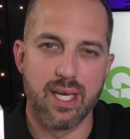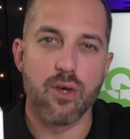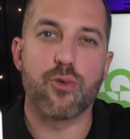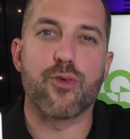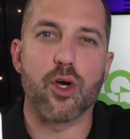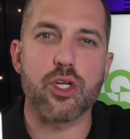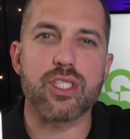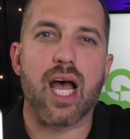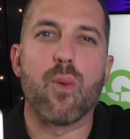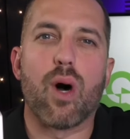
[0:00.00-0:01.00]

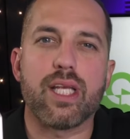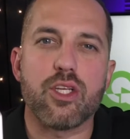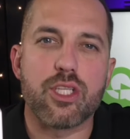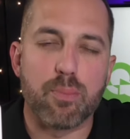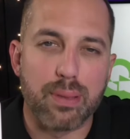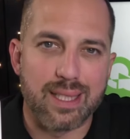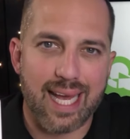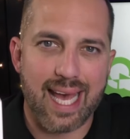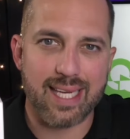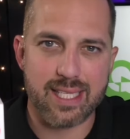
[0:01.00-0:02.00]
First, I want you to
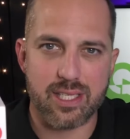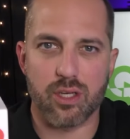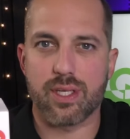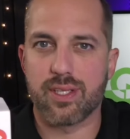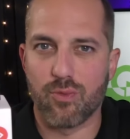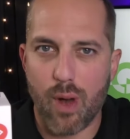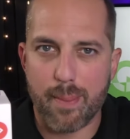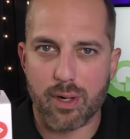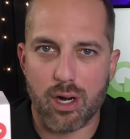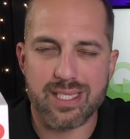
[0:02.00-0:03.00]
plan a series of
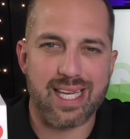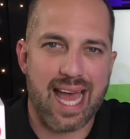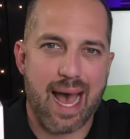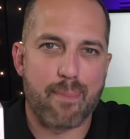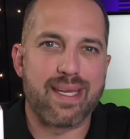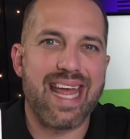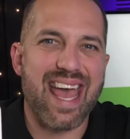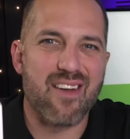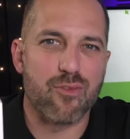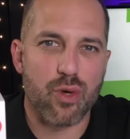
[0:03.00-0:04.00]
webinars that happen
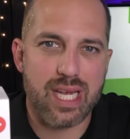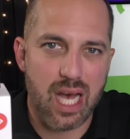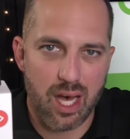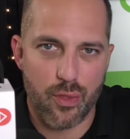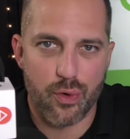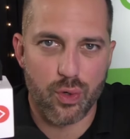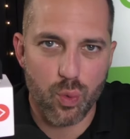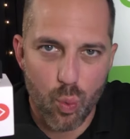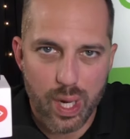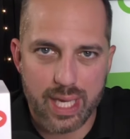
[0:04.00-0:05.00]
every other
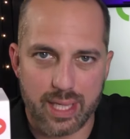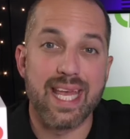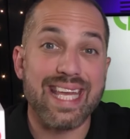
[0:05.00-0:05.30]
week.